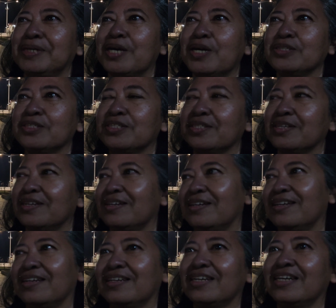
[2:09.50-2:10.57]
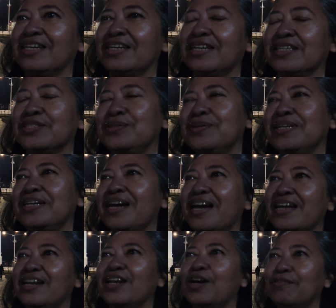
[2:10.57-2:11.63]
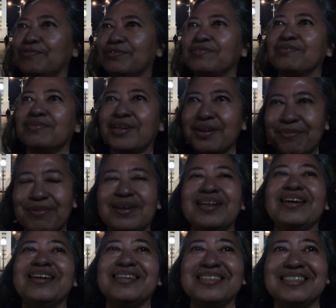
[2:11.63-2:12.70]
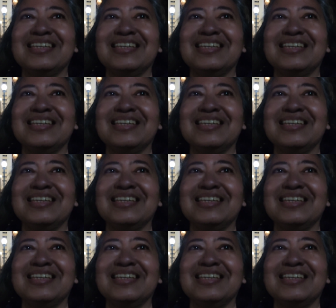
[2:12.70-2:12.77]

Because actually I love traveling